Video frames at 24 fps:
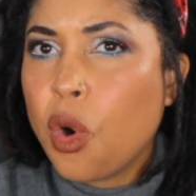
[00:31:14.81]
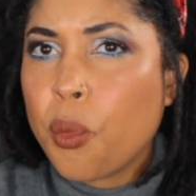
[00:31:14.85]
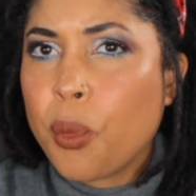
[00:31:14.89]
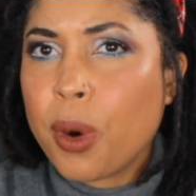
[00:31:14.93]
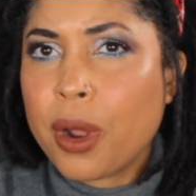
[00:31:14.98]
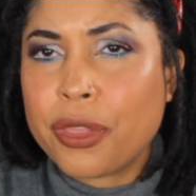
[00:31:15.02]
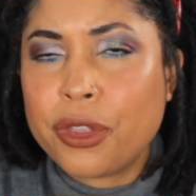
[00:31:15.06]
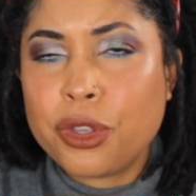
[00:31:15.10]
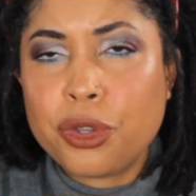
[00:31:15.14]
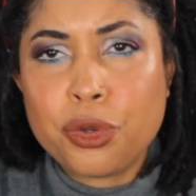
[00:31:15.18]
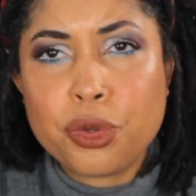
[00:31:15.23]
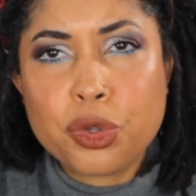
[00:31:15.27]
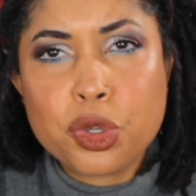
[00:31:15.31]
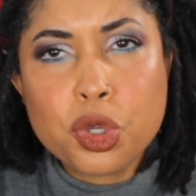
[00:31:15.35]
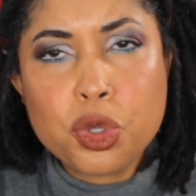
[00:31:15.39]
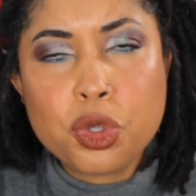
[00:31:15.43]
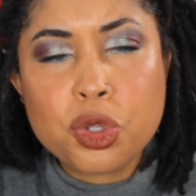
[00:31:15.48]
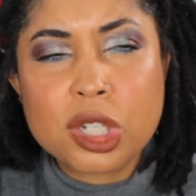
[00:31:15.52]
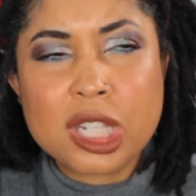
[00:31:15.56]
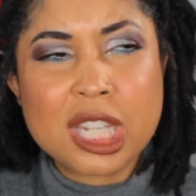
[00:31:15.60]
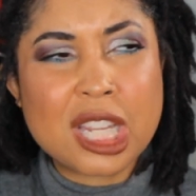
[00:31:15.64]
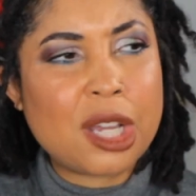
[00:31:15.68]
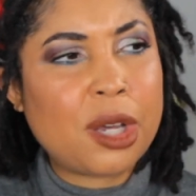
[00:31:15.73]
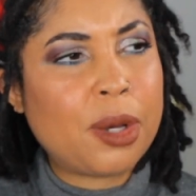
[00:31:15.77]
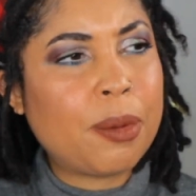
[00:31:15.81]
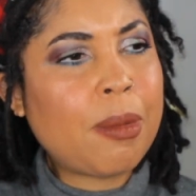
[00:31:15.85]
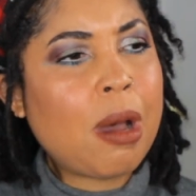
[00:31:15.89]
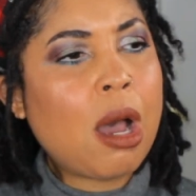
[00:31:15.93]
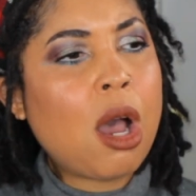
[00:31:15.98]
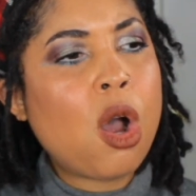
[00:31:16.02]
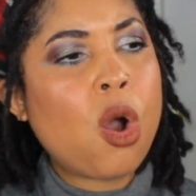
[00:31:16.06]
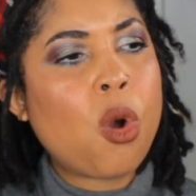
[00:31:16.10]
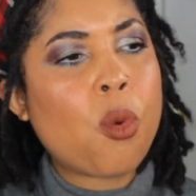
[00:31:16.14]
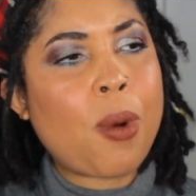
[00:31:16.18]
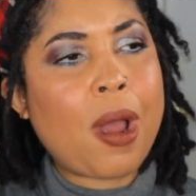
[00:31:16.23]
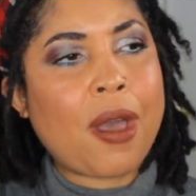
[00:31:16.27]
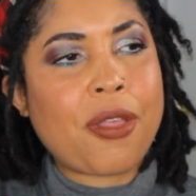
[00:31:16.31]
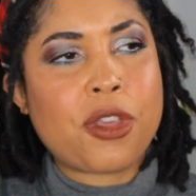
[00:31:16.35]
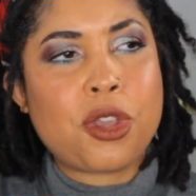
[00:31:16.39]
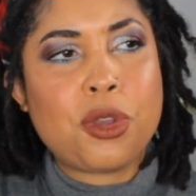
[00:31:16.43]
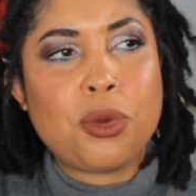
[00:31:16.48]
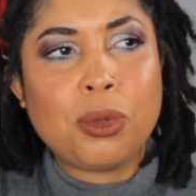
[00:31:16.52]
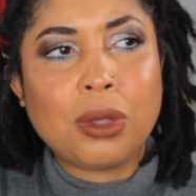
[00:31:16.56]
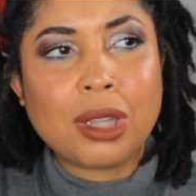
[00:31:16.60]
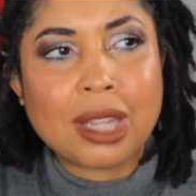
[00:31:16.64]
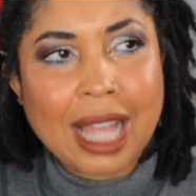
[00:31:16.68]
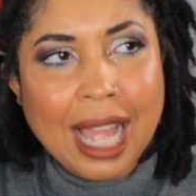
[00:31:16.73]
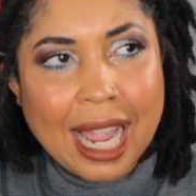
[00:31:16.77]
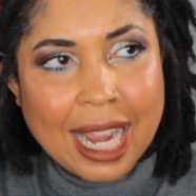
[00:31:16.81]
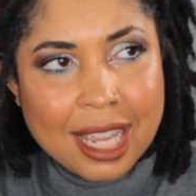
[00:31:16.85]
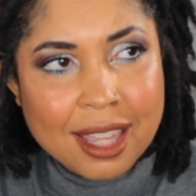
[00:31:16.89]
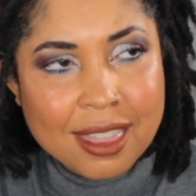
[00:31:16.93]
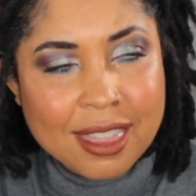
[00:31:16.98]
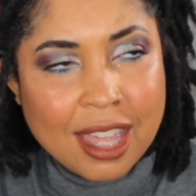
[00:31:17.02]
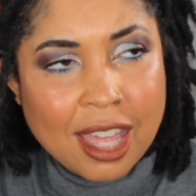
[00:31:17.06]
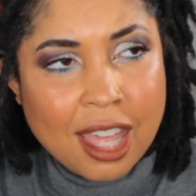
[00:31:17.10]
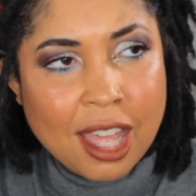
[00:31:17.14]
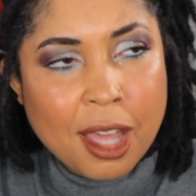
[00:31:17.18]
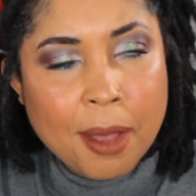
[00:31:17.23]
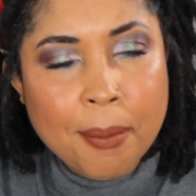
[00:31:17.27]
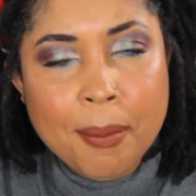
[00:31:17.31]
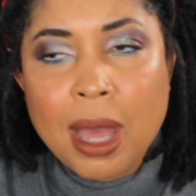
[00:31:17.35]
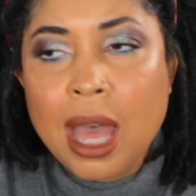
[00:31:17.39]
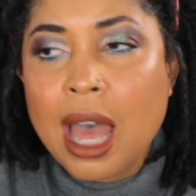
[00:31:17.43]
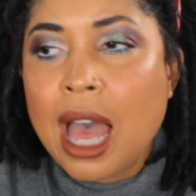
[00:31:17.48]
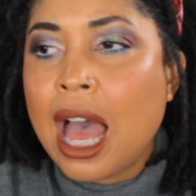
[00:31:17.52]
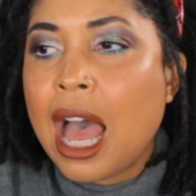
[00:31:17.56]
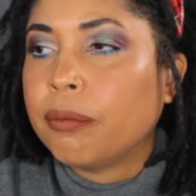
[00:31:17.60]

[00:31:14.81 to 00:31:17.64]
whether you use them, whether you like them.